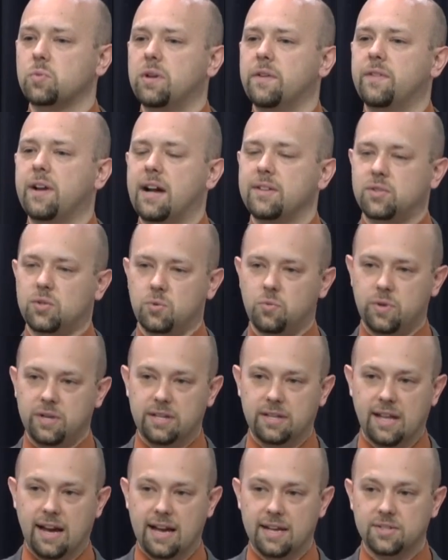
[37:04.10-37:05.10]
We have got to
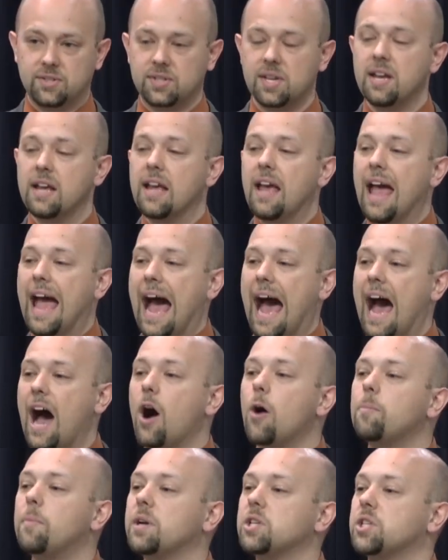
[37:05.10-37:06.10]
realize
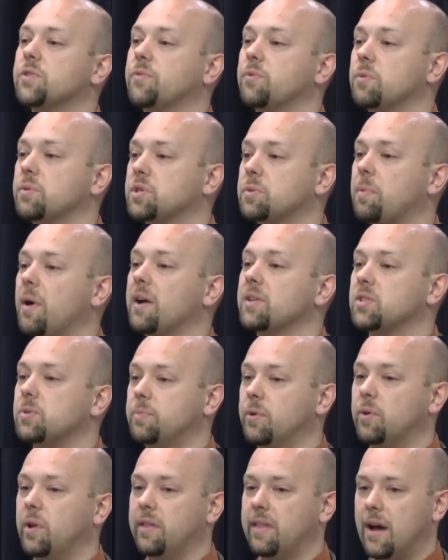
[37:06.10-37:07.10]
how much of a
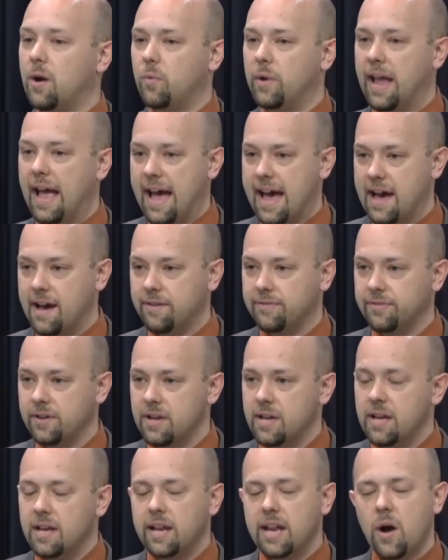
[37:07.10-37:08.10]
responsibility that we have.
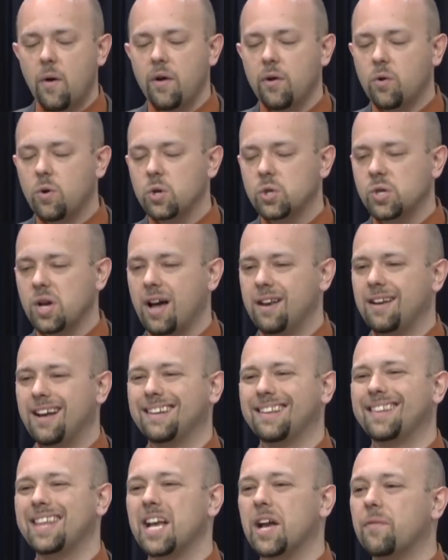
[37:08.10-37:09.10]
Now, we, of course, ought not
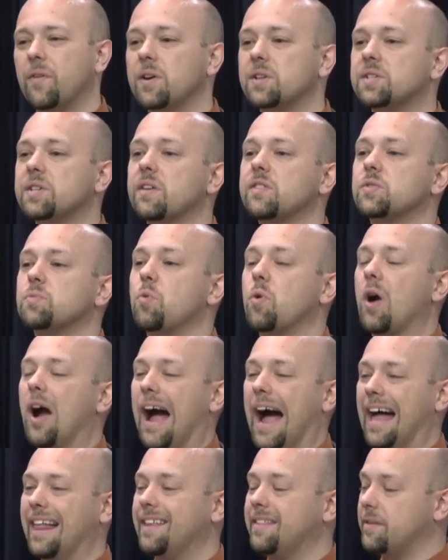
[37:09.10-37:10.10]
to think of ourselves more
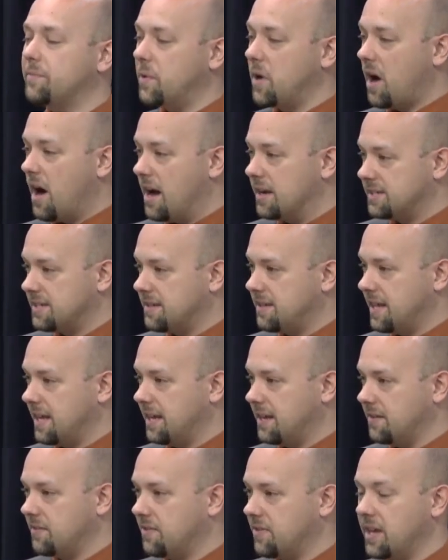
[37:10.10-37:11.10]
highly than we ought to
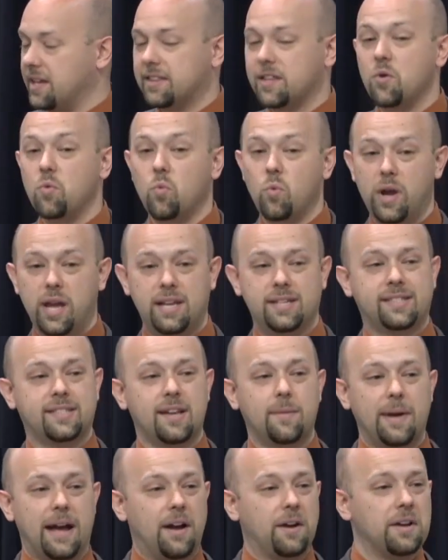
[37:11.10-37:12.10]
think and think that we,
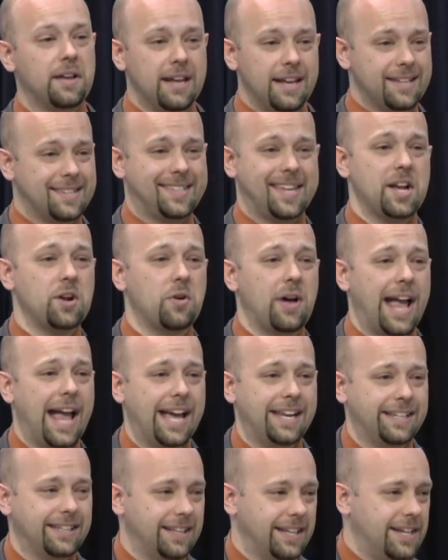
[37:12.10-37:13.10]
somehow single
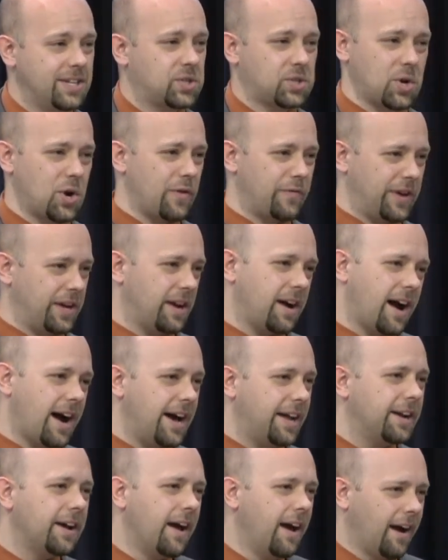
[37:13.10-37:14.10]
handedly serving
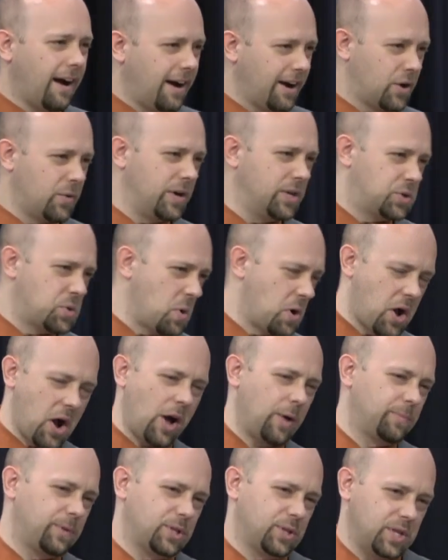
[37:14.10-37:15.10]
God, are going to
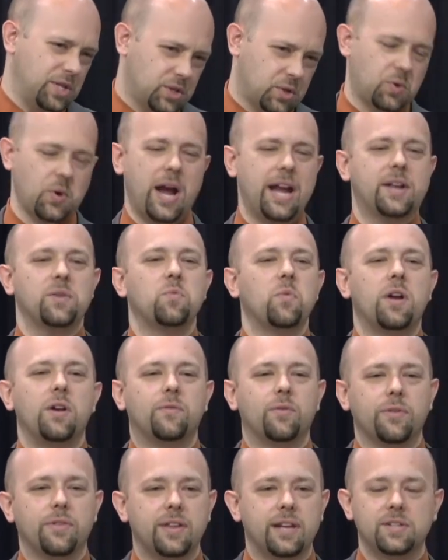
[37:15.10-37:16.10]
accomplish these great and
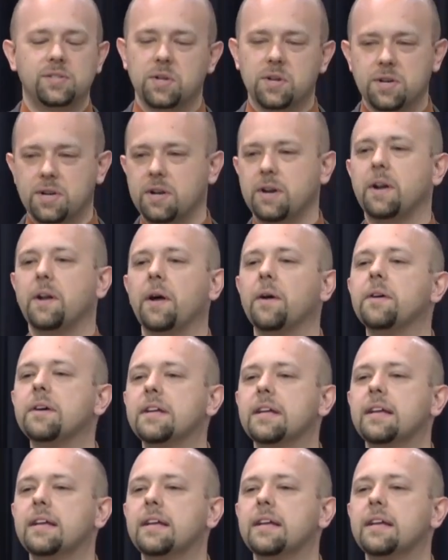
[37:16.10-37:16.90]
wonderful things. No, no, no, no, no.